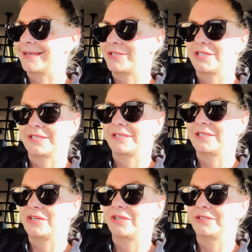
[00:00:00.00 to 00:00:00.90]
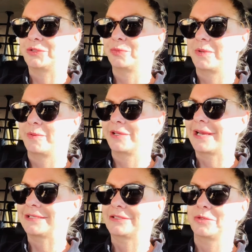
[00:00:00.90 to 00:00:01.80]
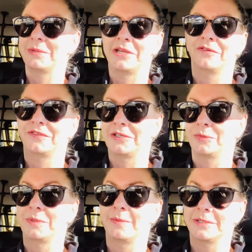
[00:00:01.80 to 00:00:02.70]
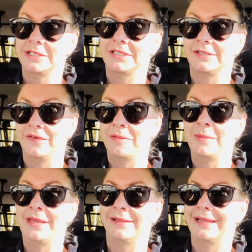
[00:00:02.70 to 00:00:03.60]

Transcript: she's gonna see all the old people, because so many of the old people are still with me,